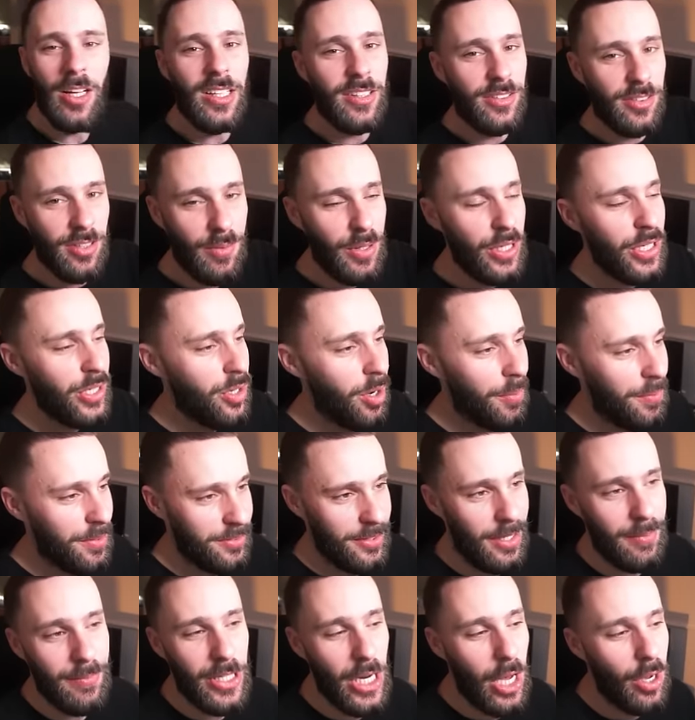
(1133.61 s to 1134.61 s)
Someone in the
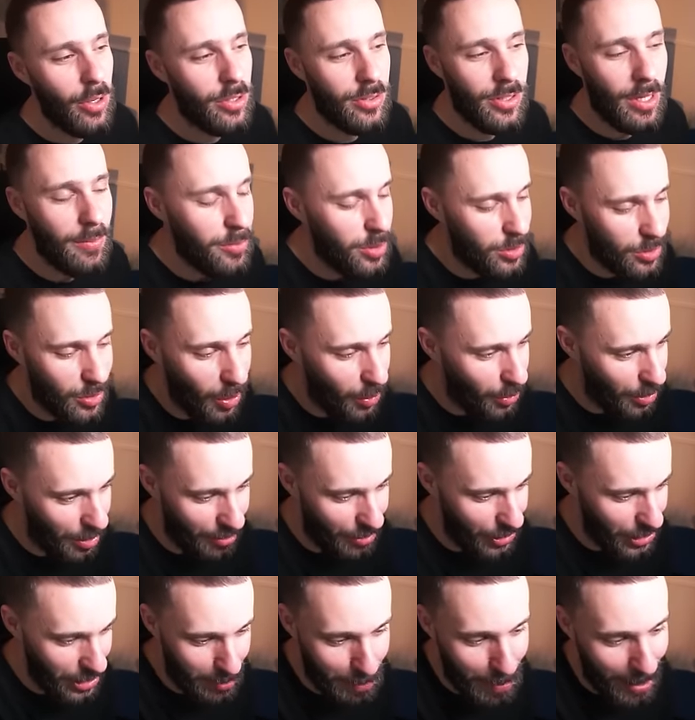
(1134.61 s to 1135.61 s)
comments let me know because I'm just not going
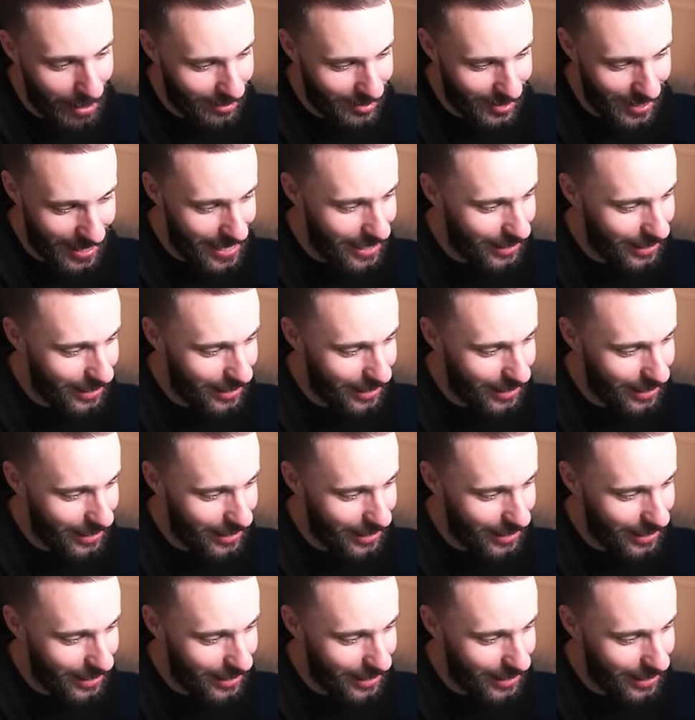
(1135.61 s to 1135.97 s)
to think about it.